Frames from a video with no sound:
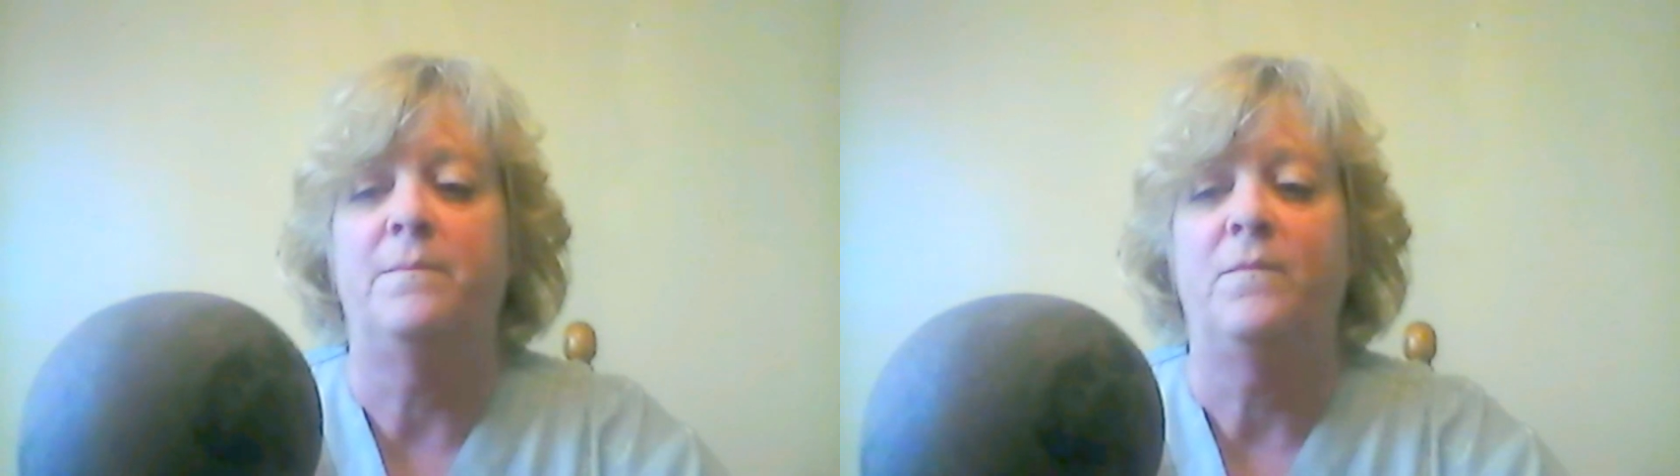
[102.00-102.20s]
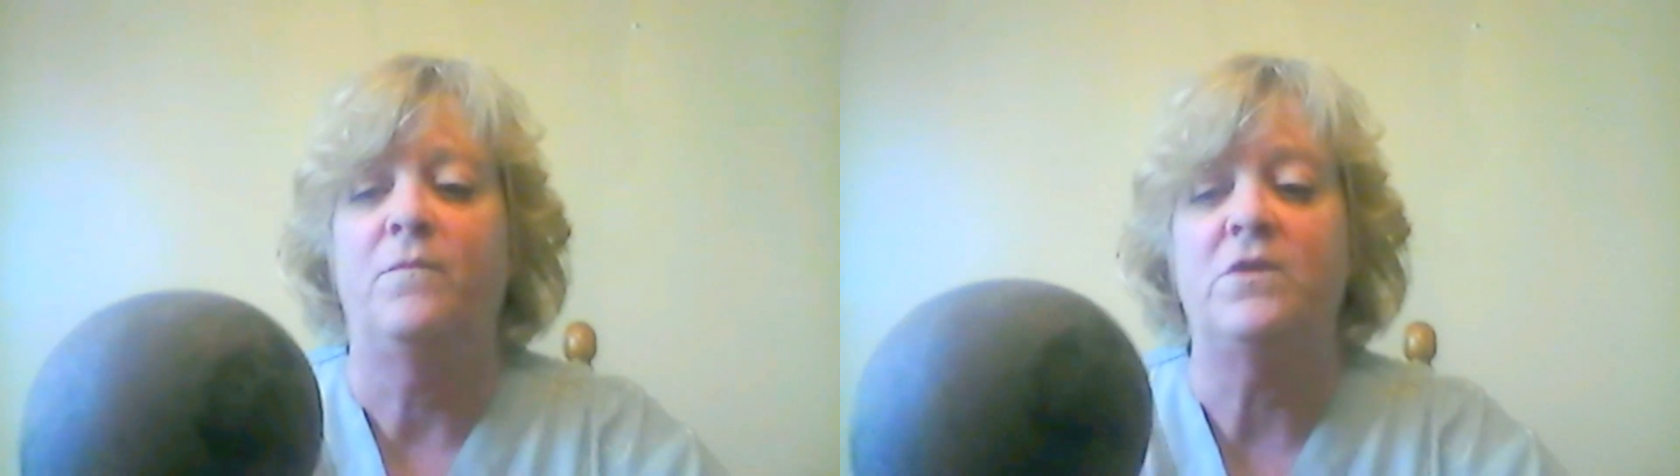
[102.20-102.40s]

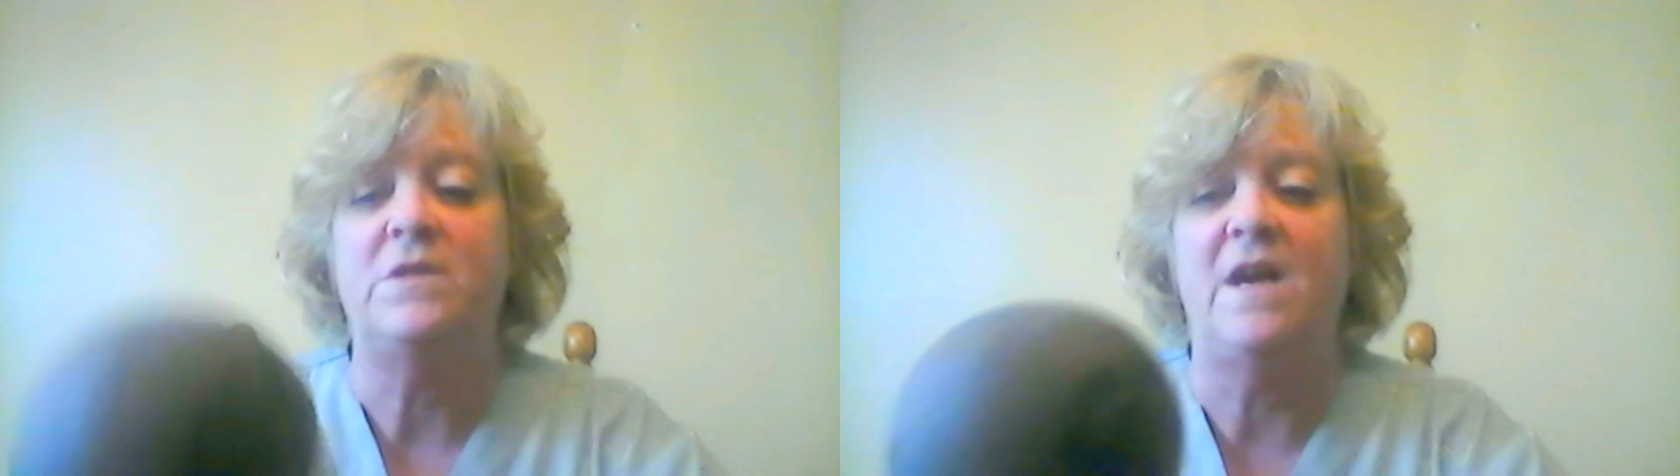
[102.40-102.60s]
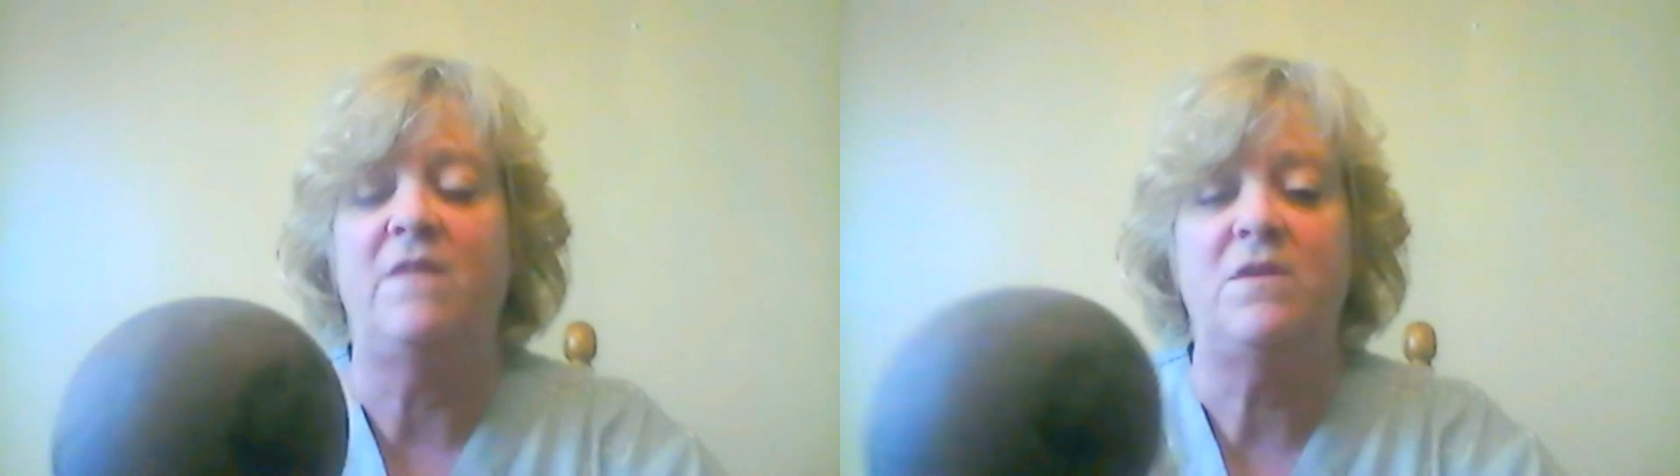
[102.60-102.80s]
For
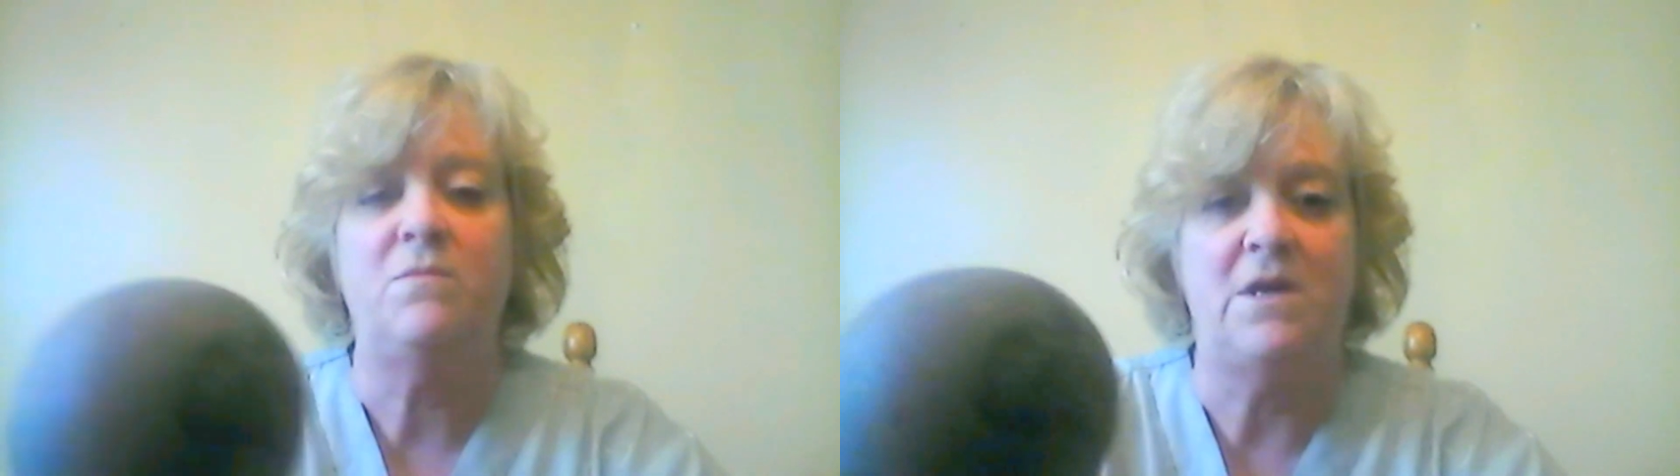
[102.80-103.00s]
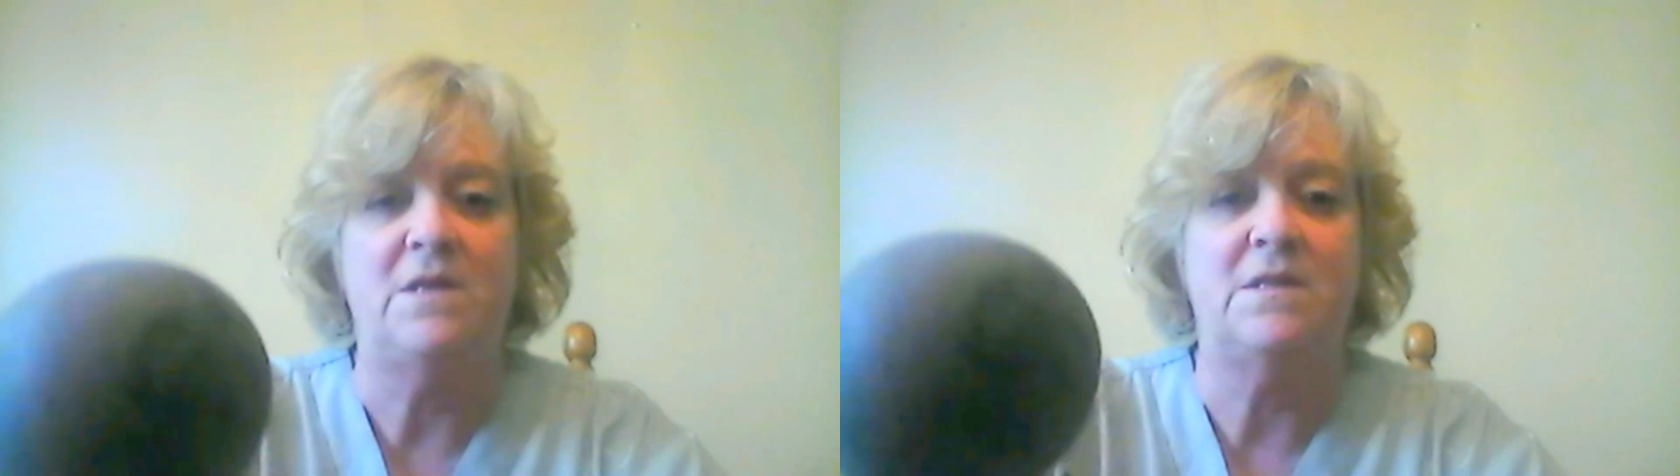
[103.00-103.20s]
safety
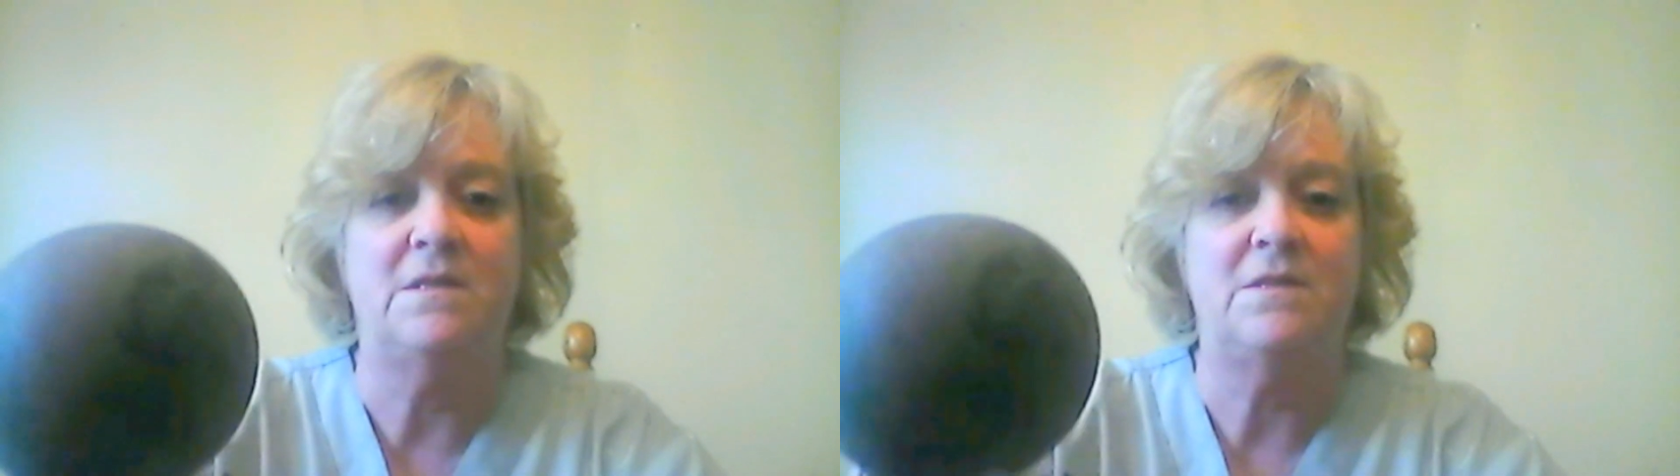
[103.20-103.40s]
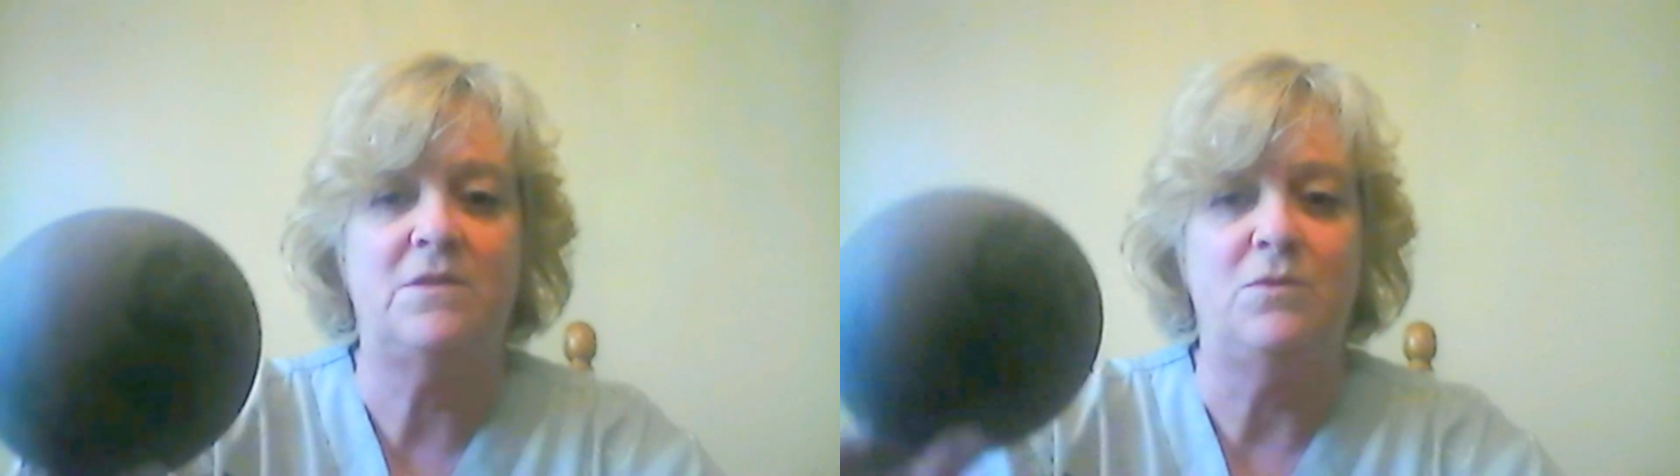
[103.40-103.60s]
reasons,